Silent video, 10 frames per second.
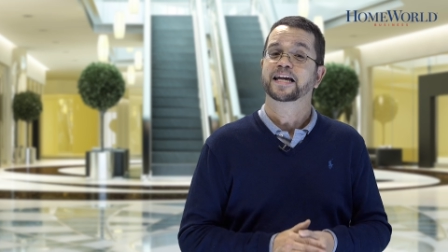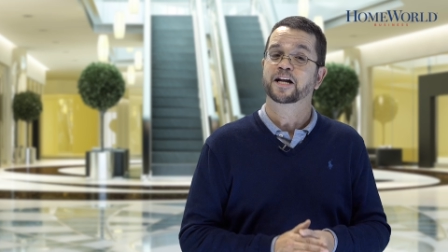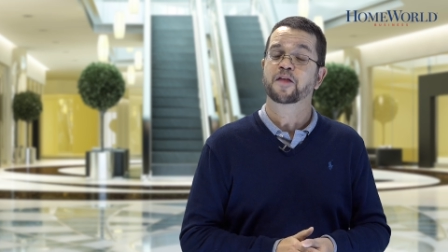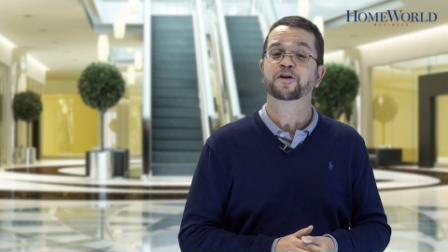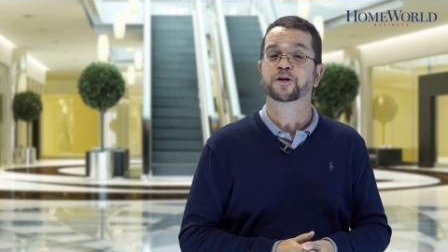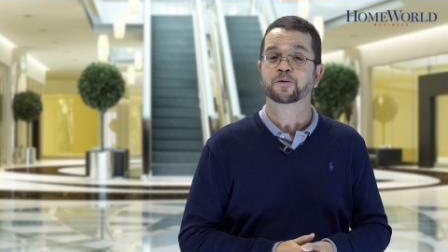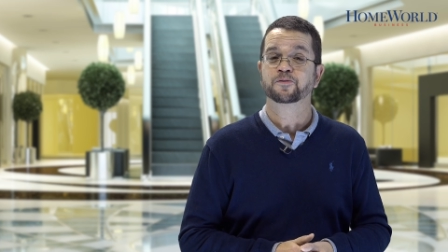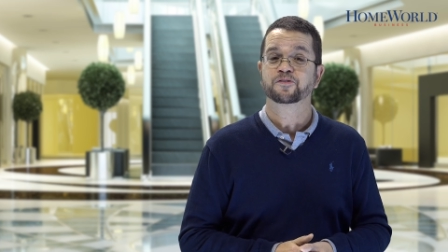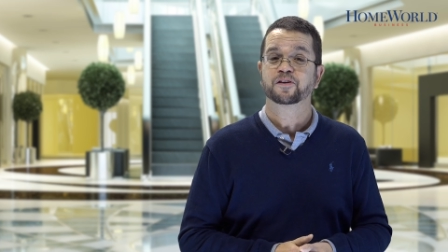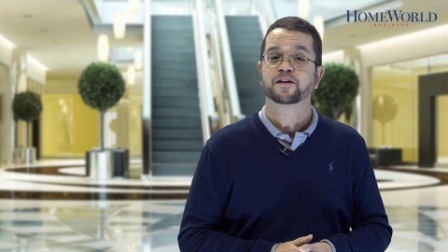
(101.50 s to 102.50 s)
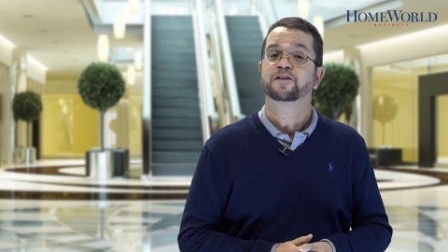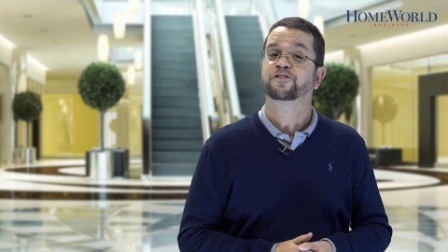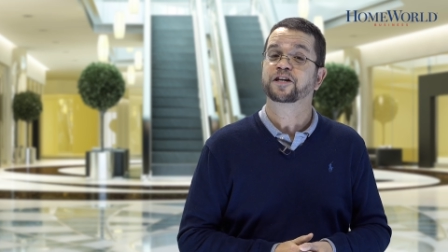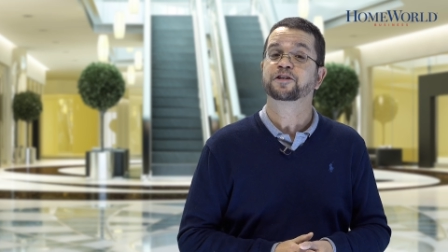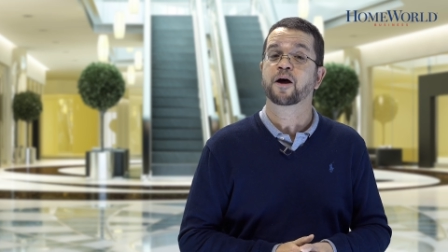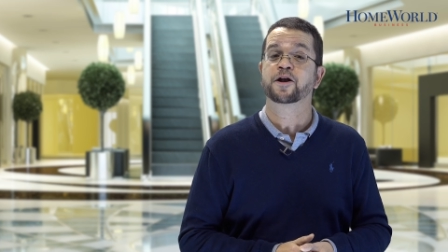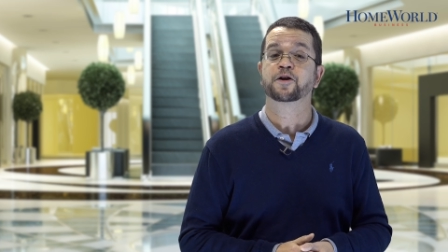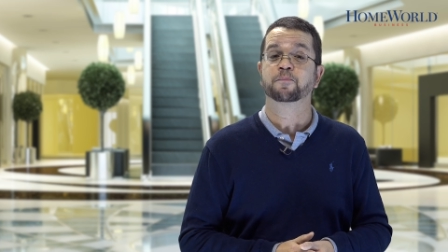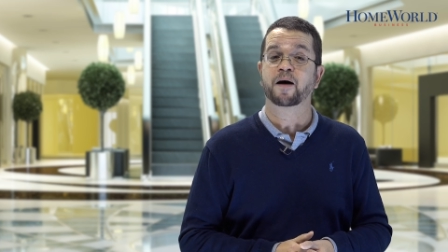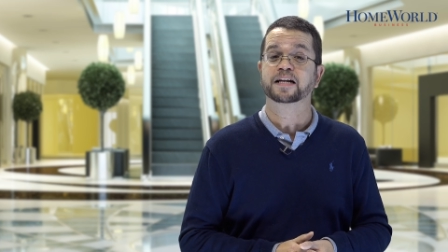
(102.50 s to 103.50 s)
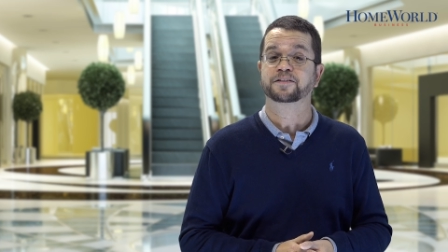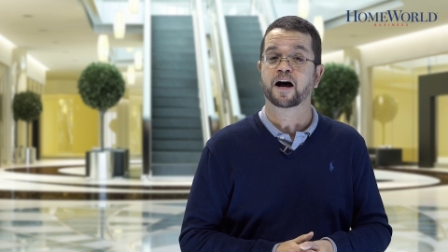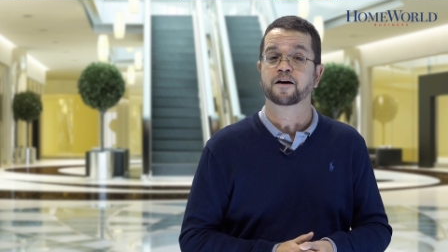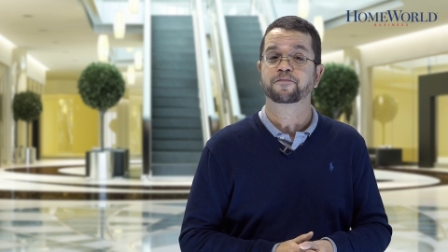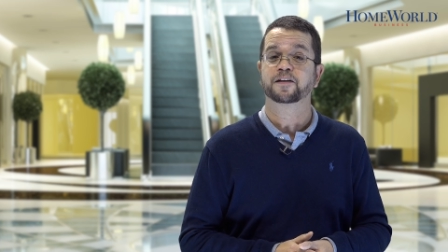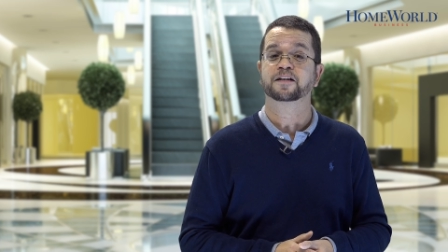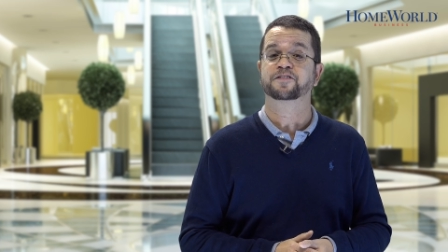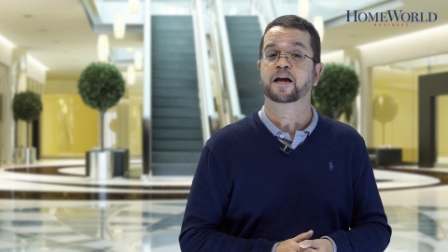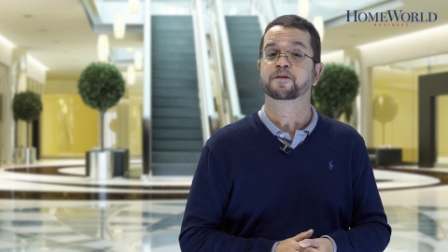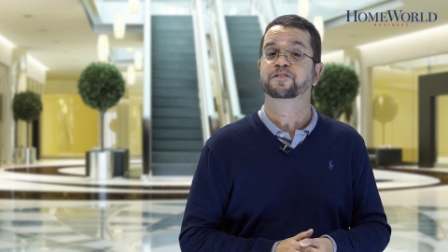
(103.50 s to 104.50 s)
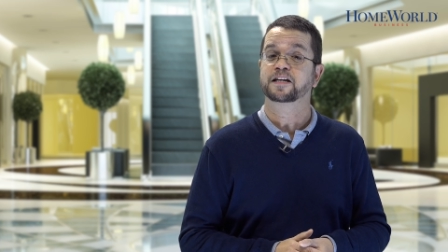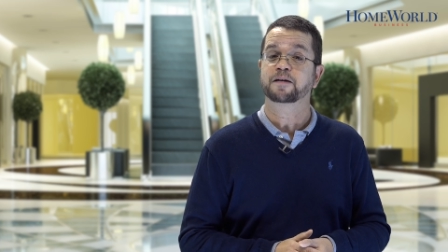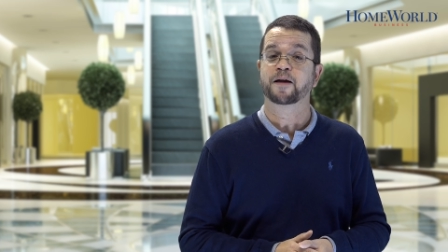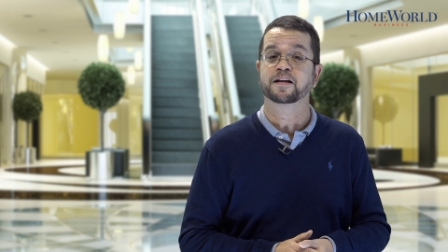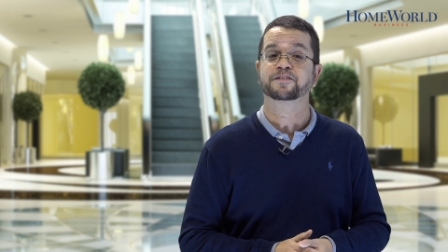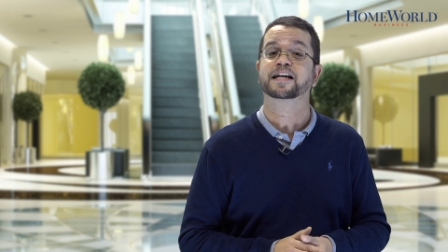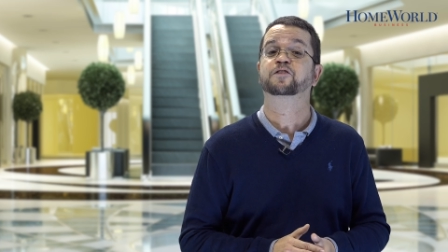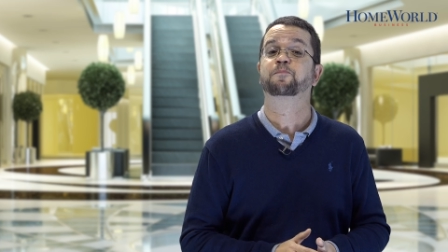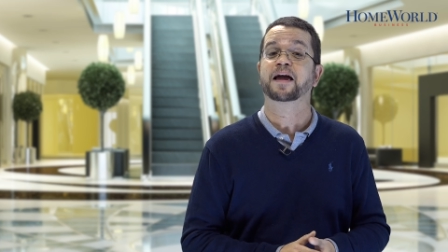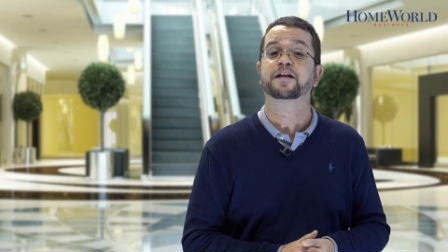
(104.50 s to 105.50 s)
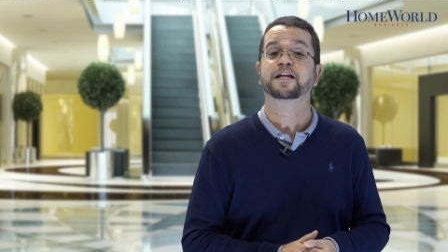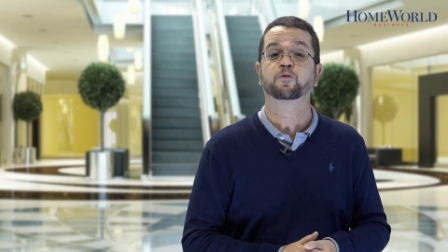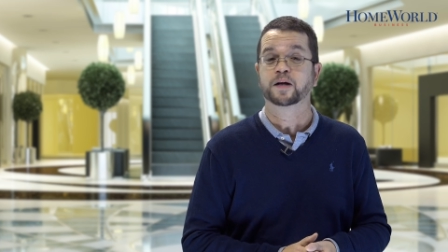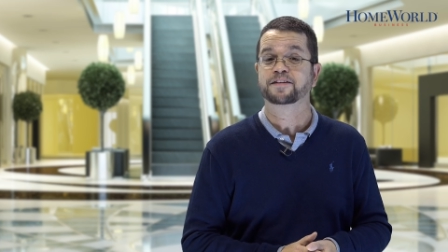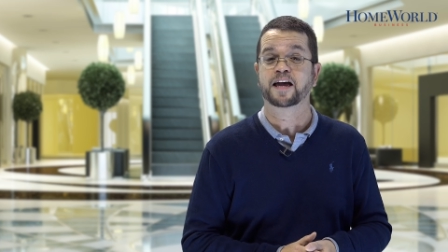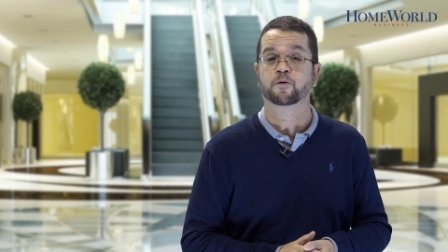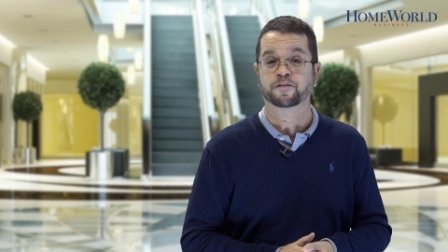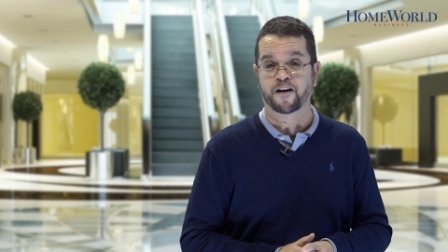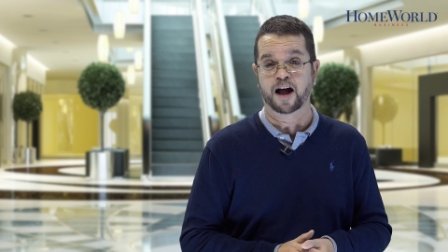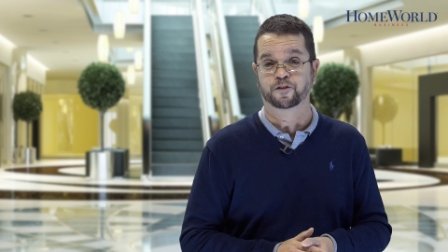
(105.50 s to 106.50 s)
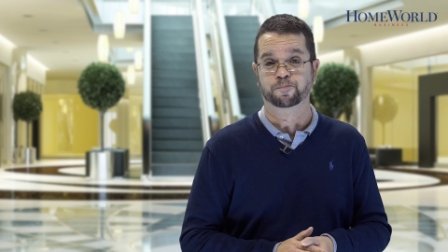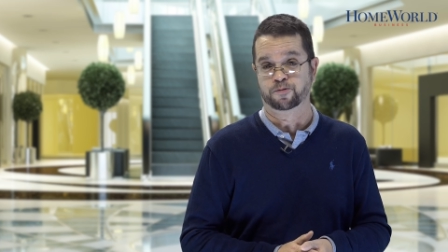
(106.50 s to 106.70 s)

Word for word: In other news, senior editor Mike Duff examines eBay's expanding Retail Revival